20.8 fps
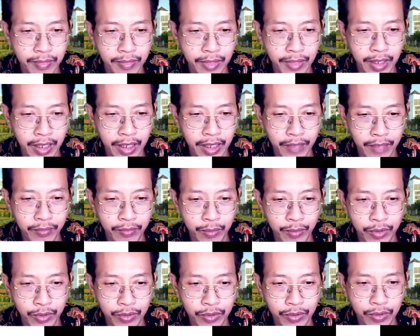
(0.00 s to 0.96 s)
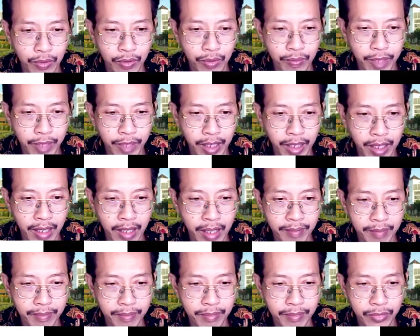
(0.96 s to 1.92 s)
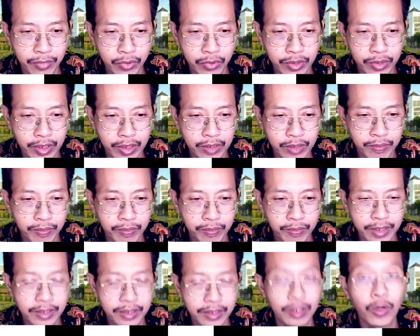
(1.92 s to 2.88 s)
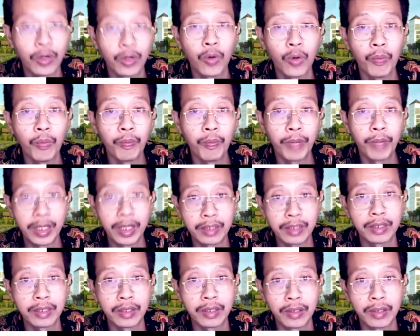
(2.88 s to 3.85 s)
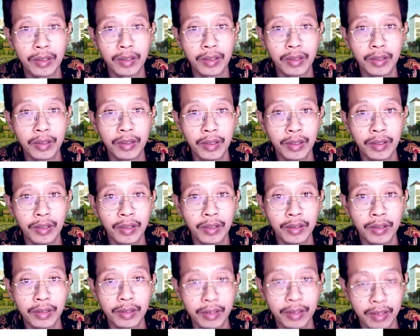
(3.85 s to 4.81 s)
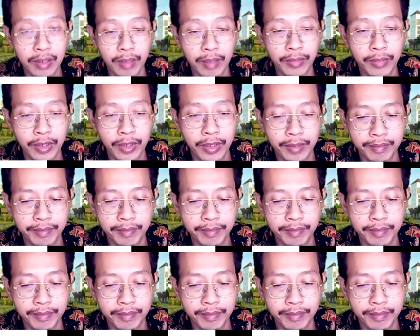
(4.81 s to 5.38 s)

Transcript: And if you want to go back up, you just press the home button on the top here.